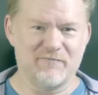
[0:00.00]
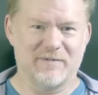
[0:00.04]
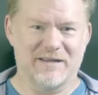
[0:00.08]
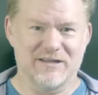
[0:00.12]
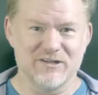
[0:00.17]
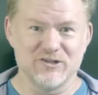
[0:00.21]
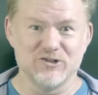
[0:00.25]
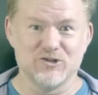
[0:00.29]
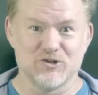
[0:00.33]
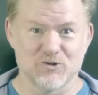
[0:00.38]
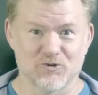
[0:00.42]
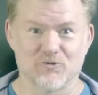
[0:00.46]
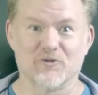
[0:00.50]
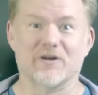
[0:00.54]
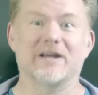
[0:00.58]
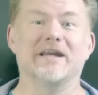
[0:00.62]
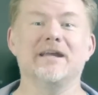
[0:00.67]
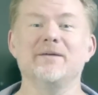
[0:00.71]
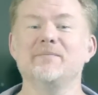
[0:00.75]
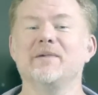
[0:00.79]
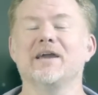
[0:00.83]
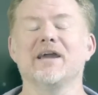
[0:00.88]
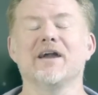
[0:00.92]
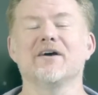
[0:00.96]
been
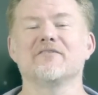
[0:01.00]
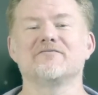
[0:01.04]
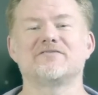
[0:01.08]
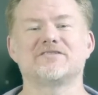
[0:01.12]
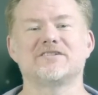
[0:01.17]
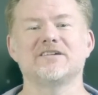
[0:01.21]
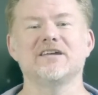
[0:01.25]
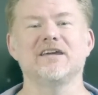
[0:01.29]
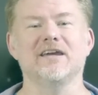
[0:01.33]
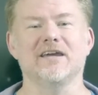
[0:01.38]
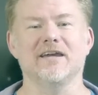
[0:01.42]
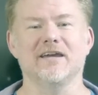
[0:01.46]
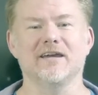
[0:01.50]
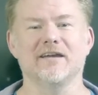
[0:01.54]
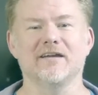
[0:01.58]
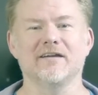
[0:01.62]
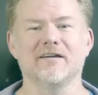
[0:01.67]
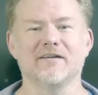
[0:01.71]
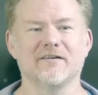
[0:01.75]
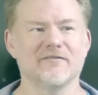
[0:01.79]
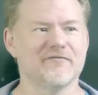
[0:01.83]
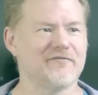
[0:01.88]
dreaming of seeing